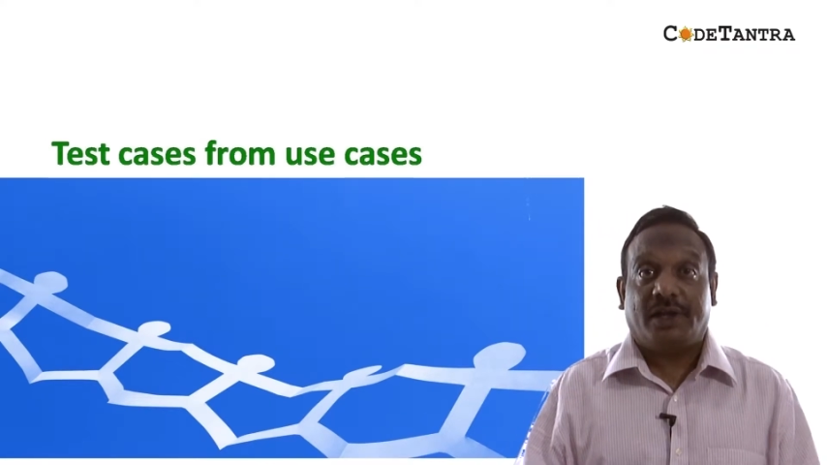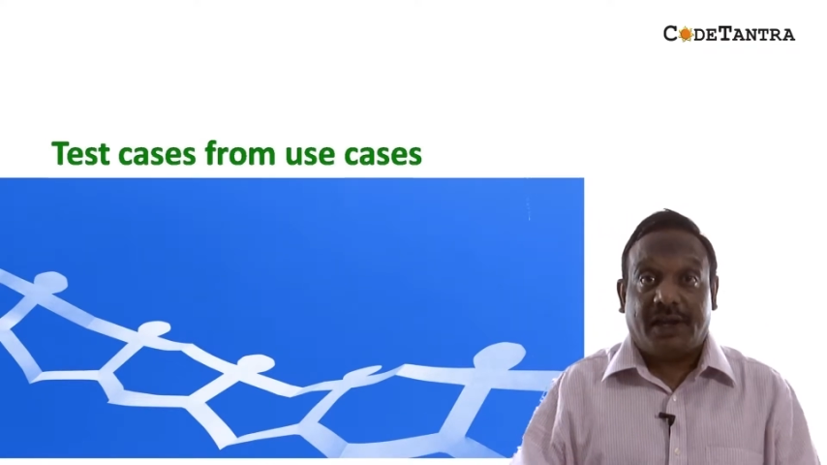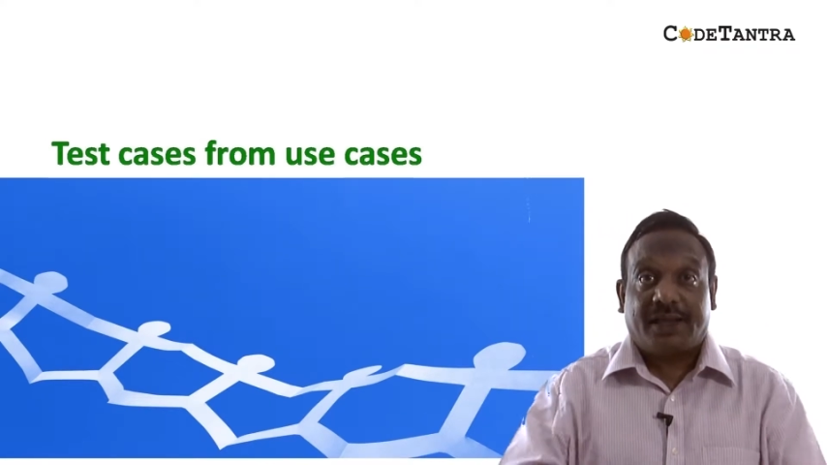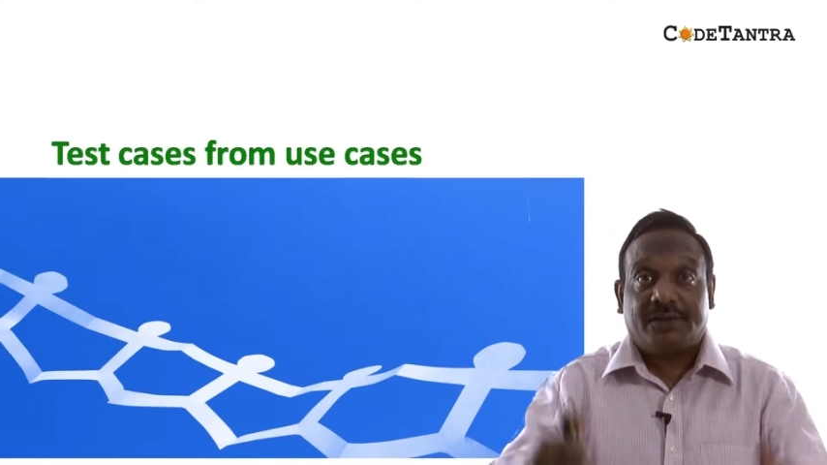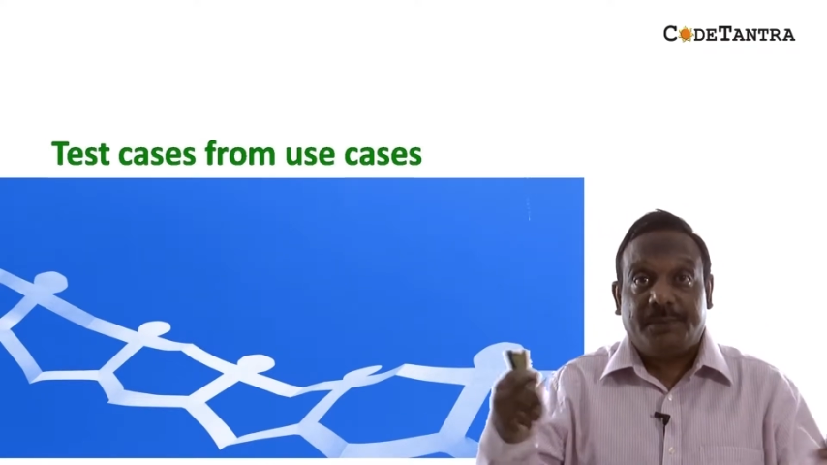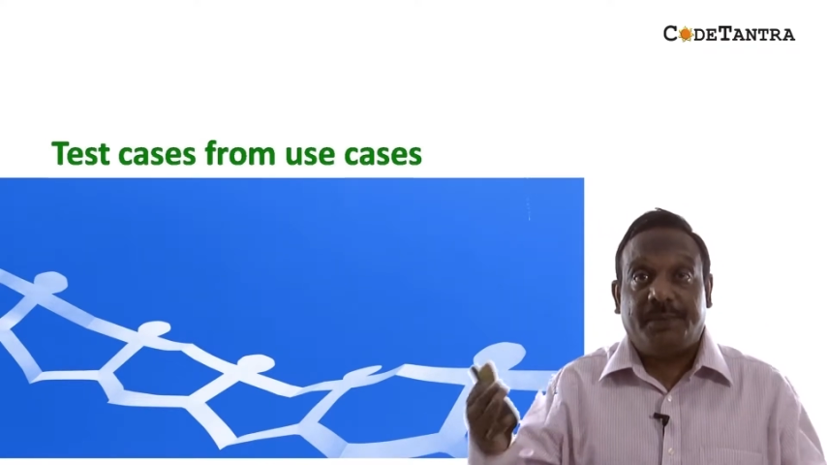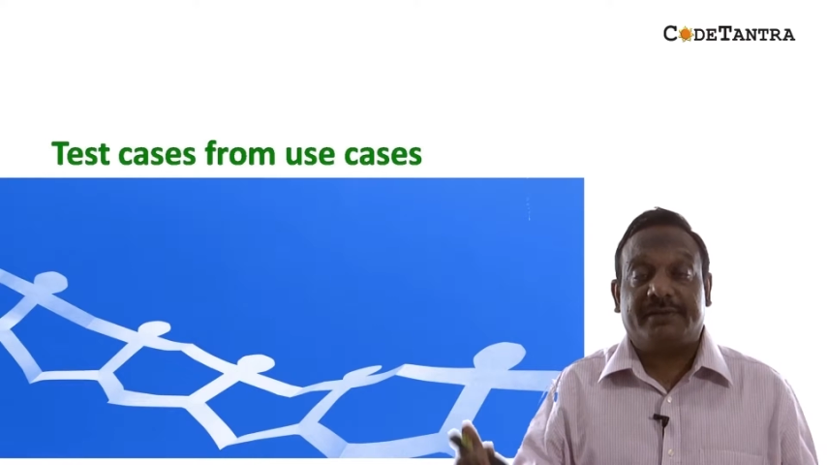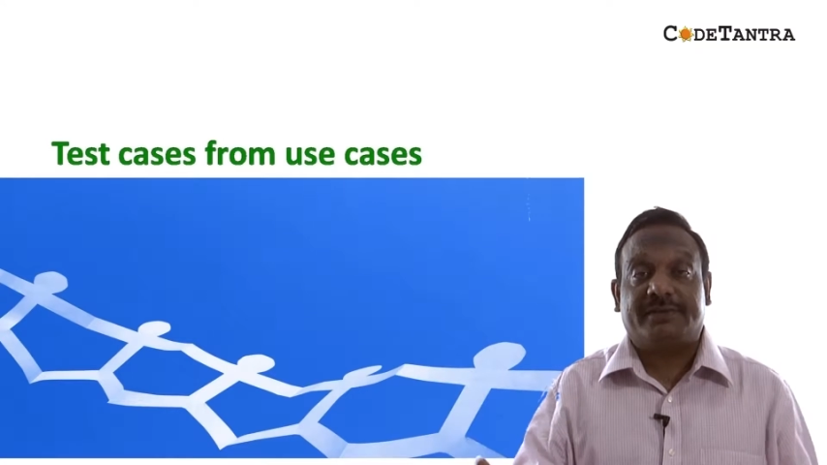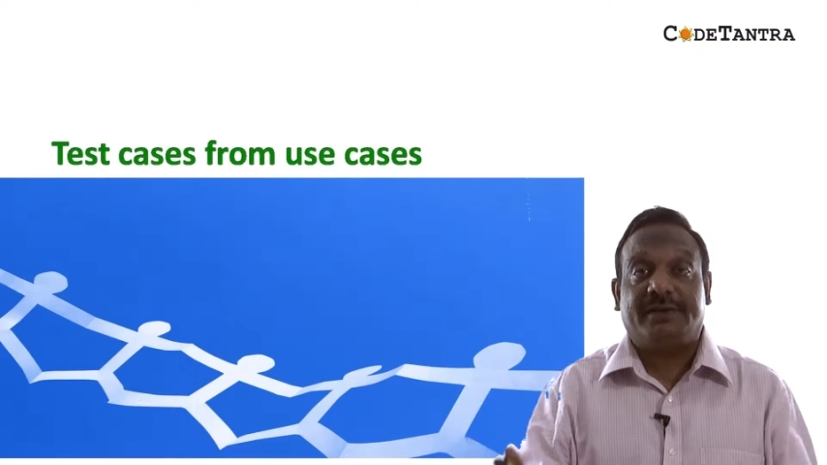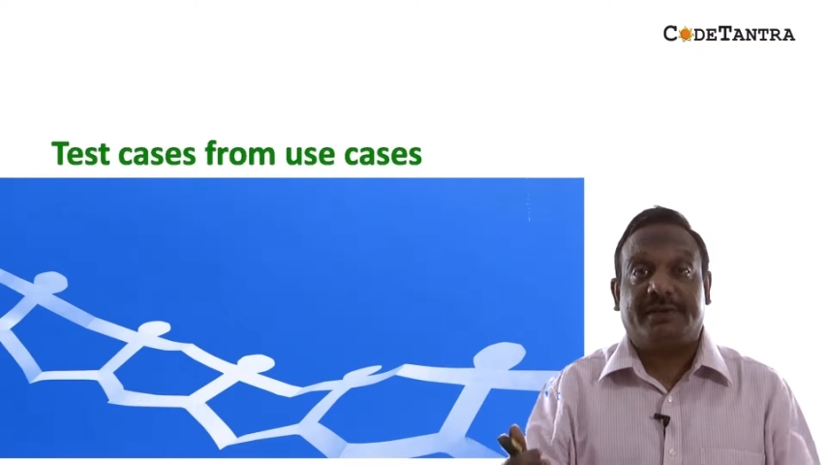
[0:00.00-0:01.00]
and actually
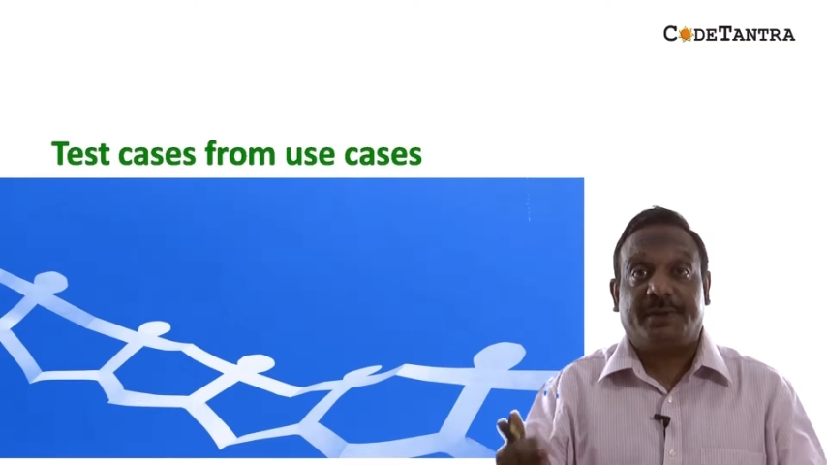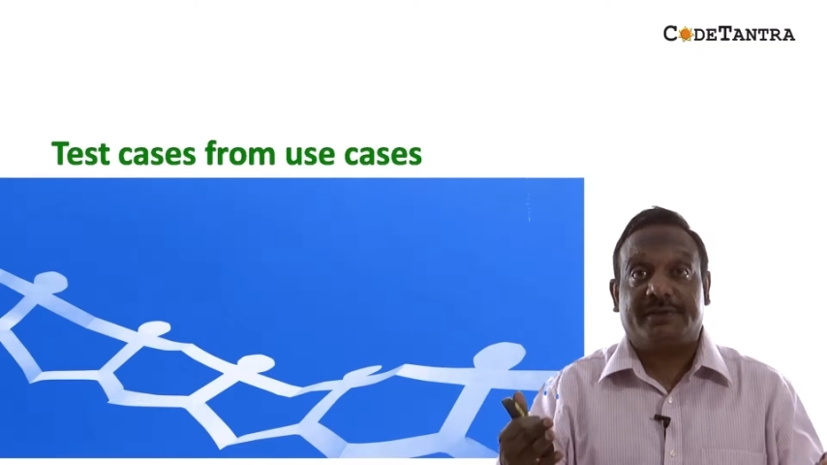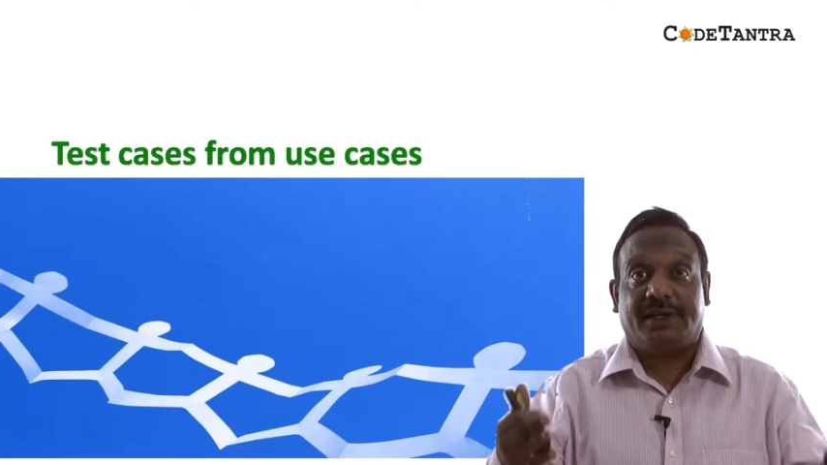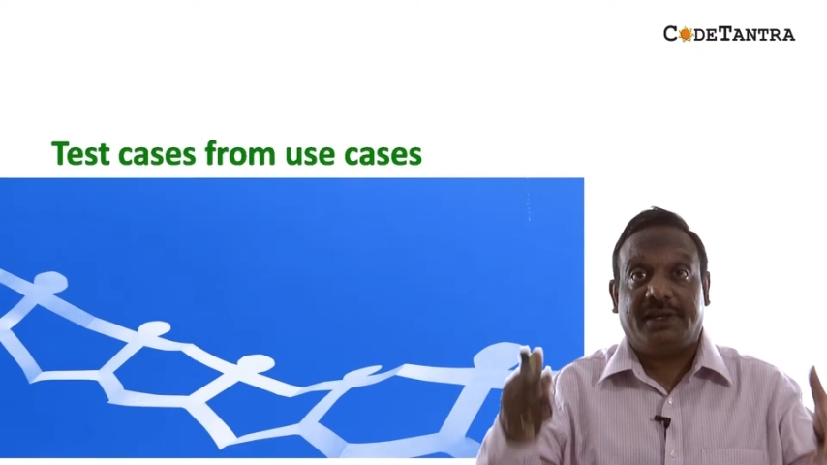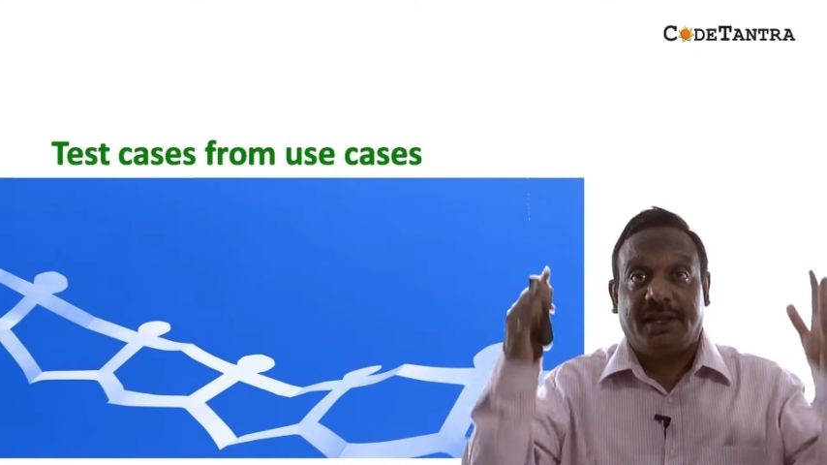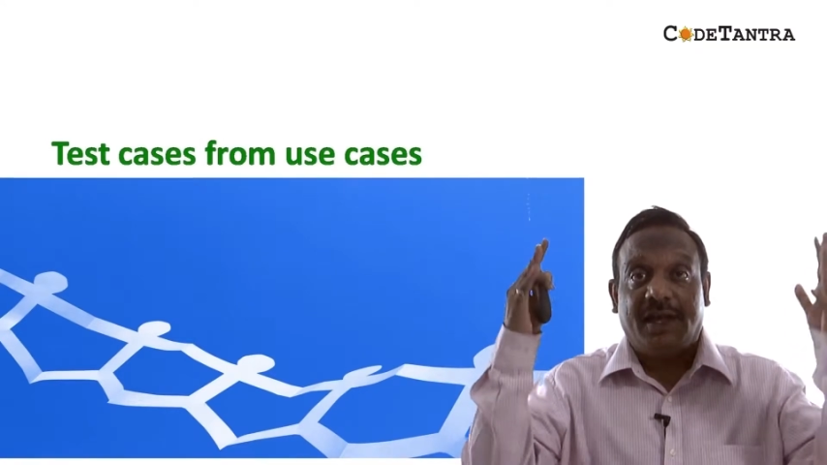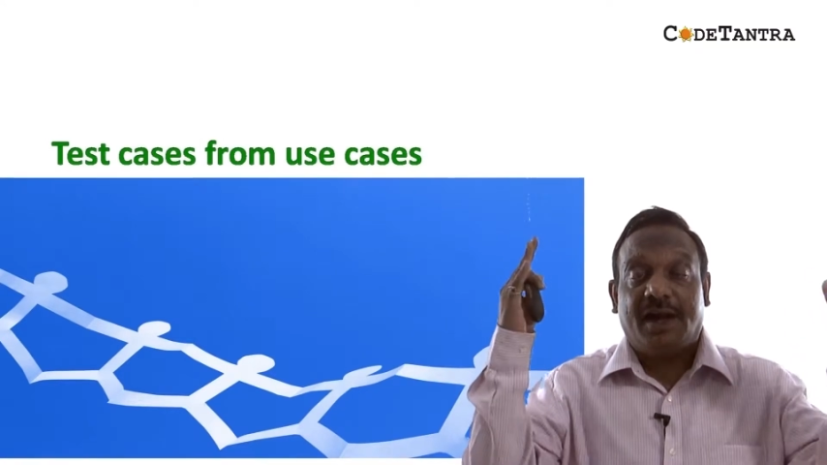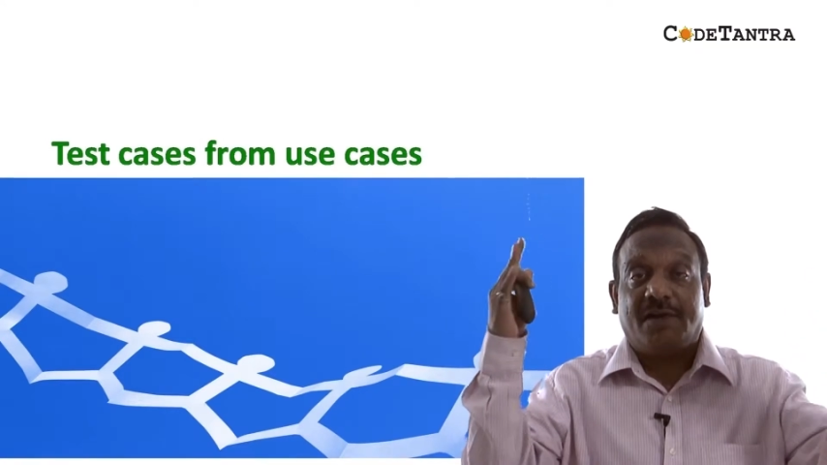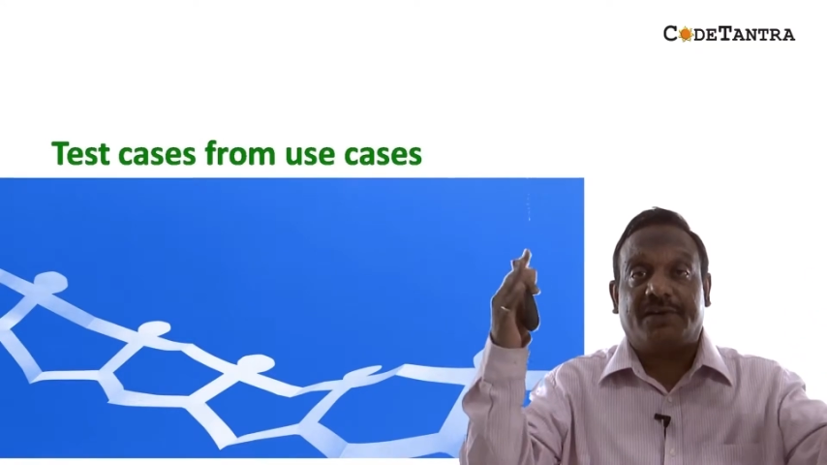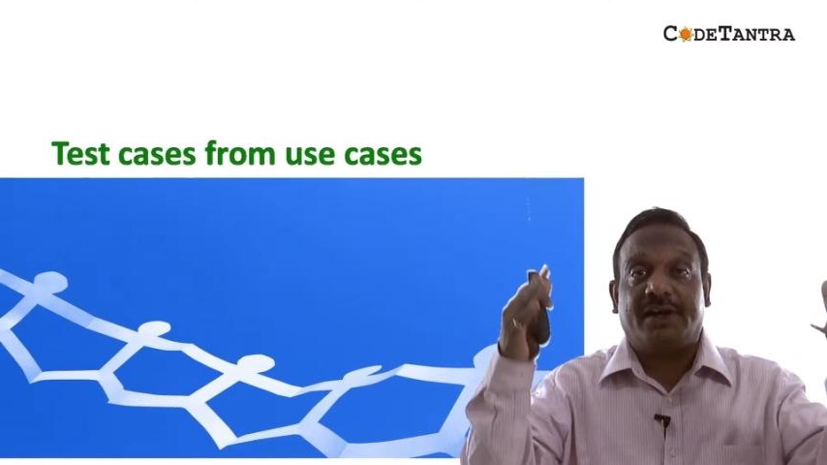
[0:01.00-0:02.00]
basically
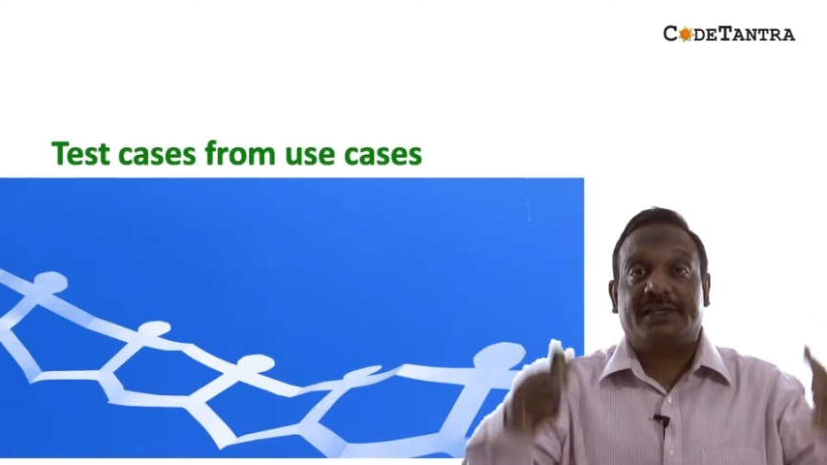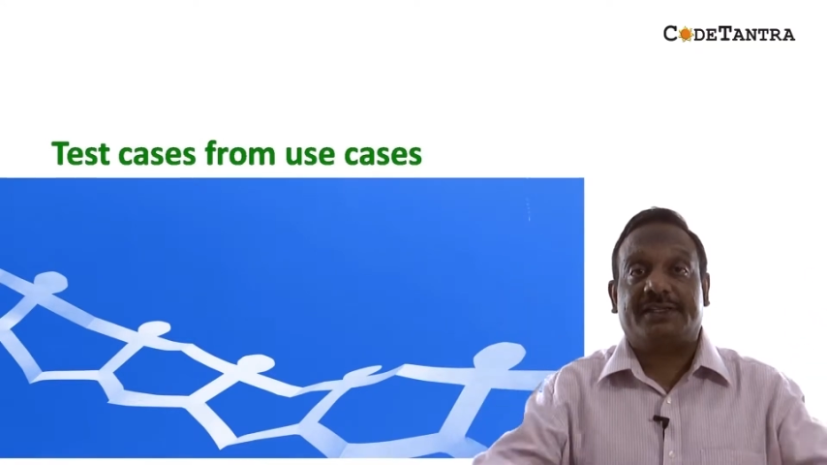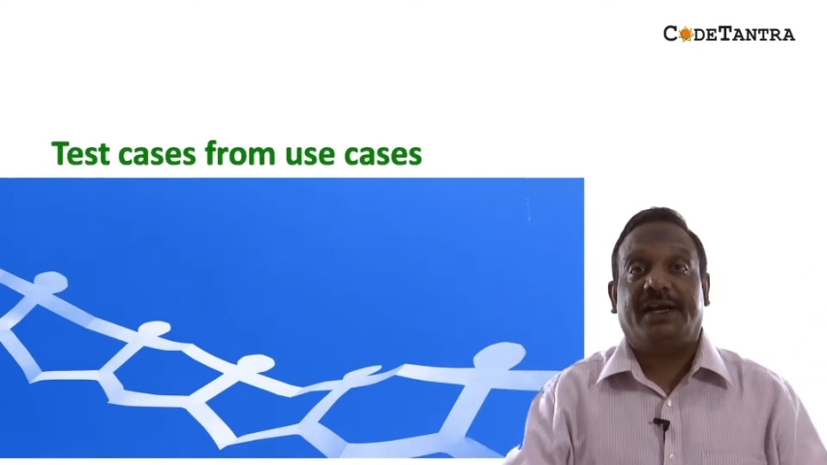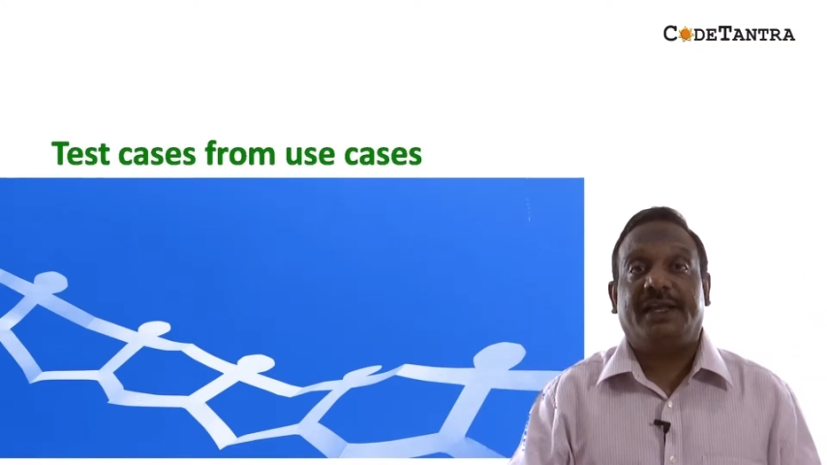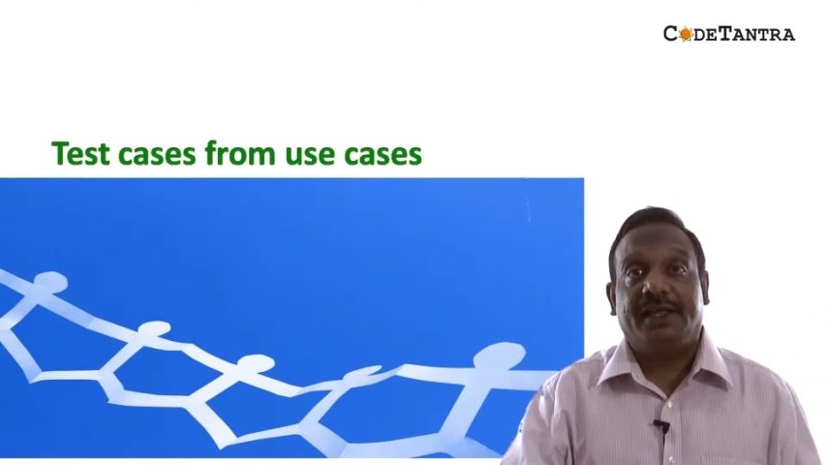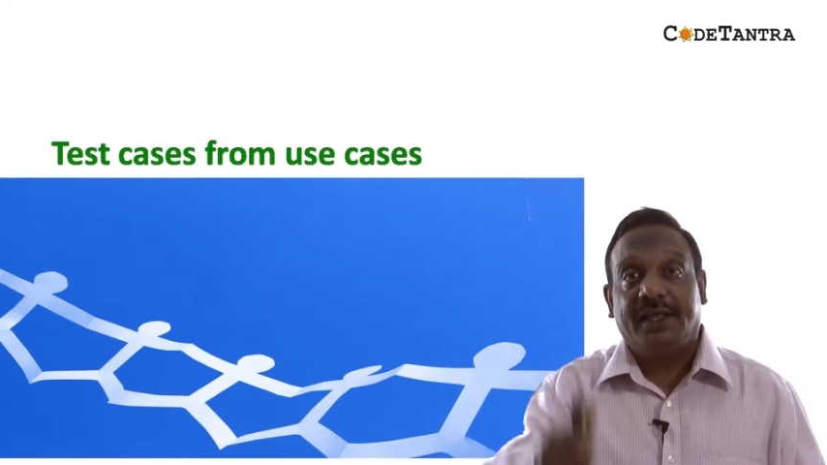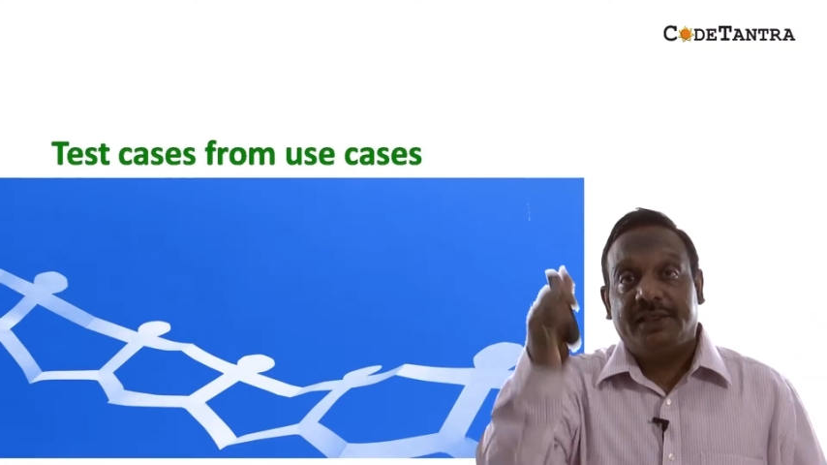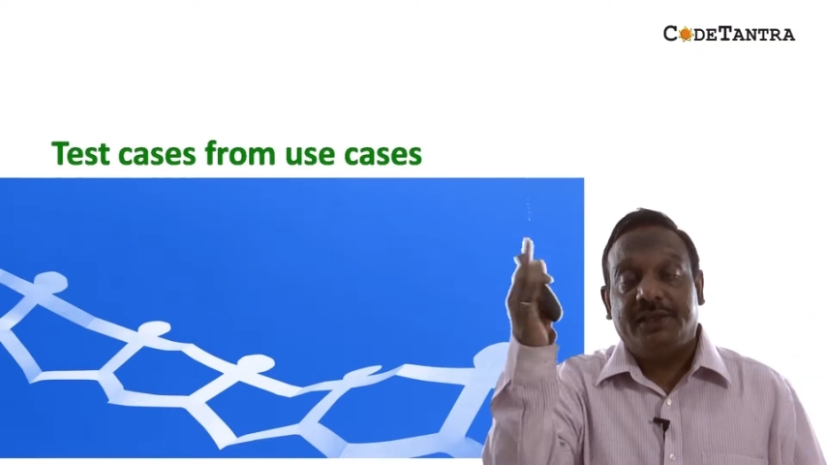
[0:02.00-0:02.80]
after understanding